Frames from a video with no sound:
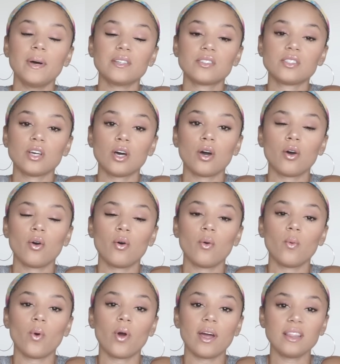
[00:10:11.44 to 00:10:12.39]

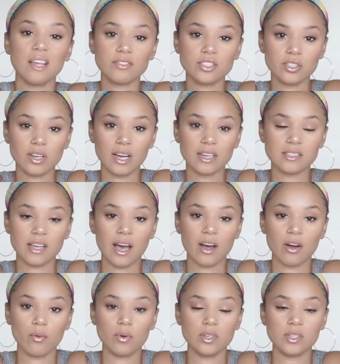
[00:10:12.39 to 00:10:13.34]
So where I left you guys
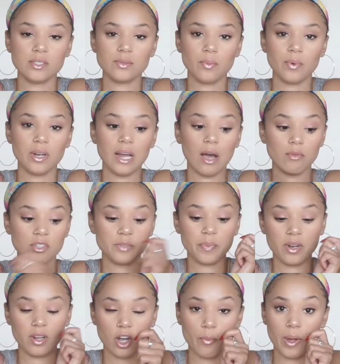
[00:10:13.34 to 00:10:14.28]
at was when I was
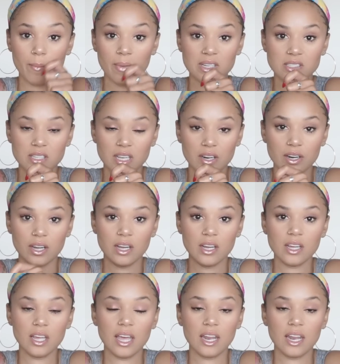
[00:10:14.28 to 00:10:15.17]
putting on my mascara,